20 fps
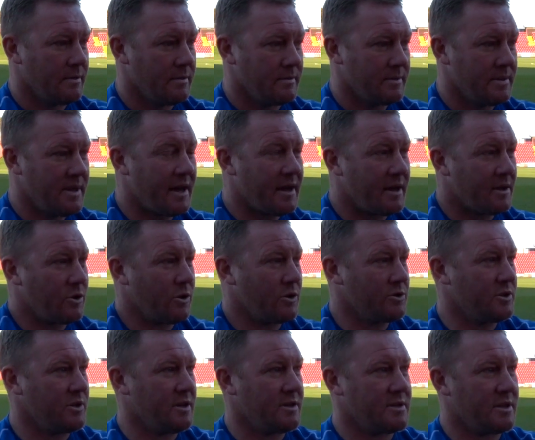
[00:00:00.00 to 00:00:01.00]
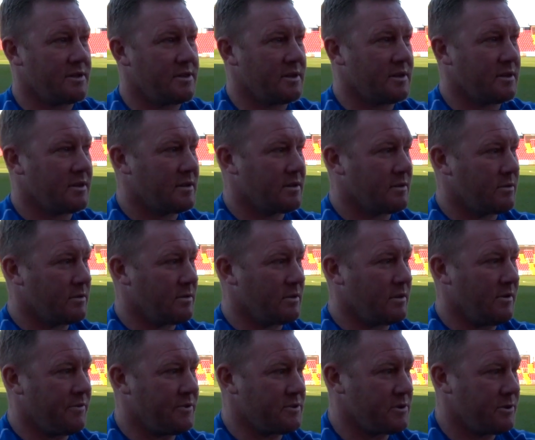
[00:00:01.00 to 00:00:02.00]
Yeah, of course it is. I think
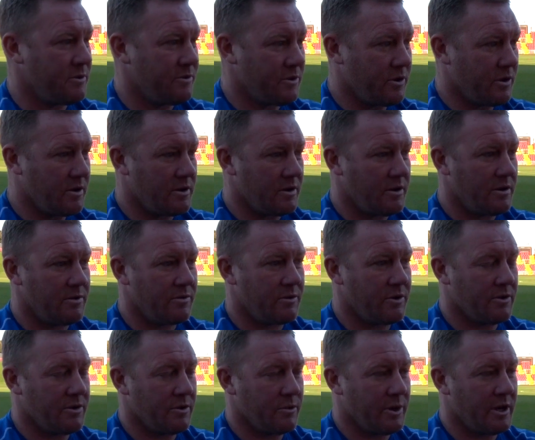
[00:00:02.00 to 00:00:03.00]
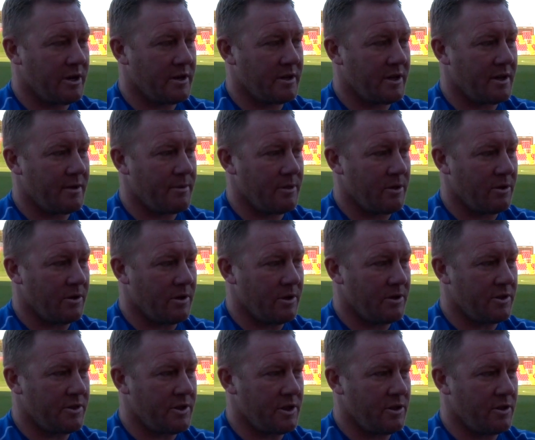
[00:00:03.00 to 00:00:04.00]
obviously we've got an away game,
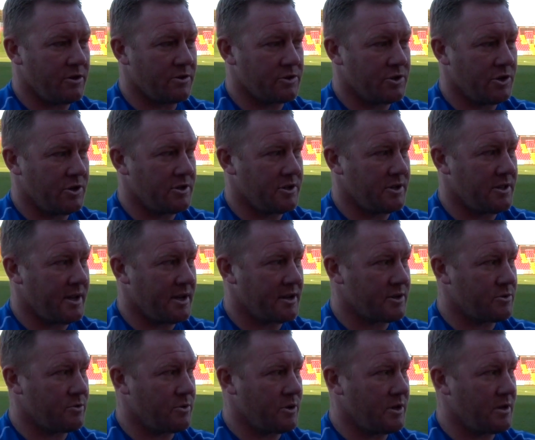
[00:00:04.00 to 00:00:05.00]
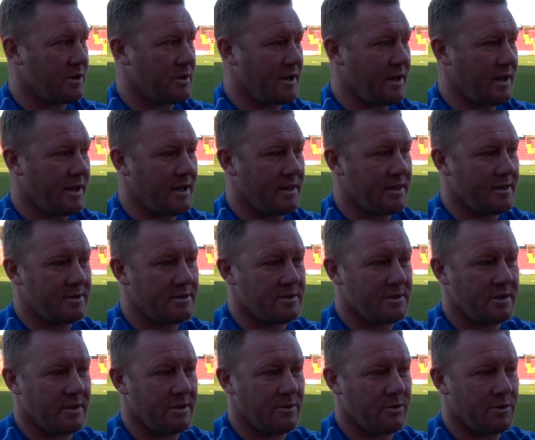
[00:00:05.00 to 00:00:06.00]
another long journey next week, and
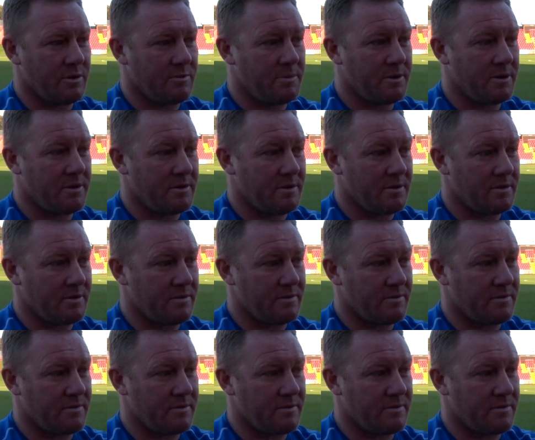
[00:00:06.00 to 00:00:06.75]
it would have been